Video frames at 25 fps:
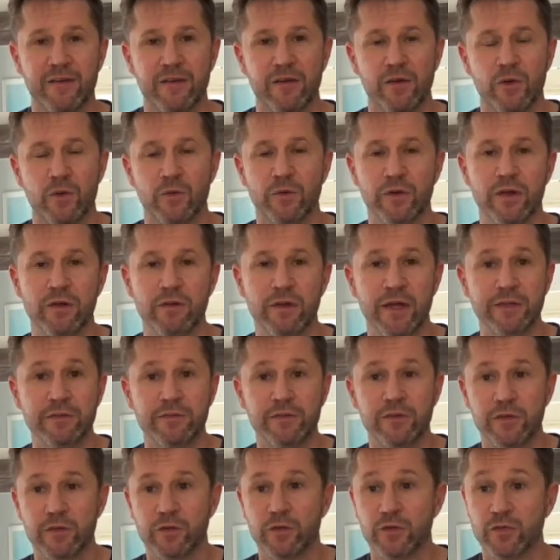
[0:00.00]
what I like to
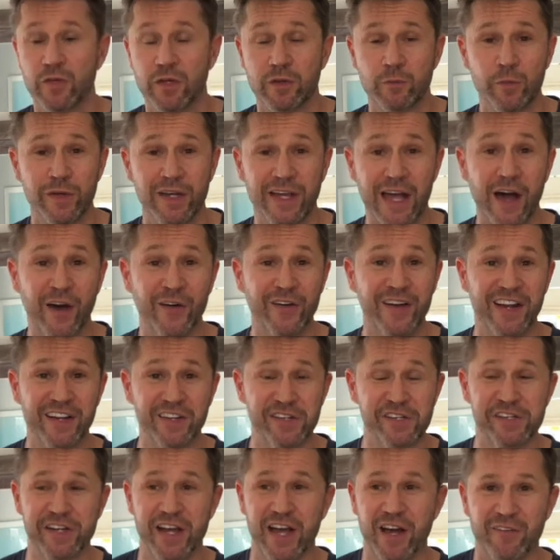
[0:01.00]
do is, like, we all got to
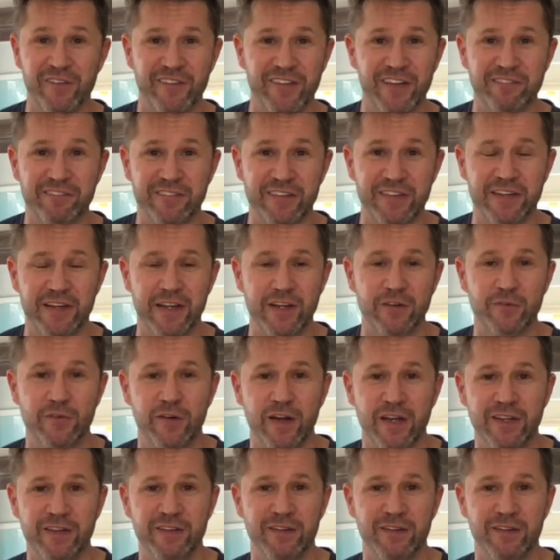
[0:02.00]
shower every day, right?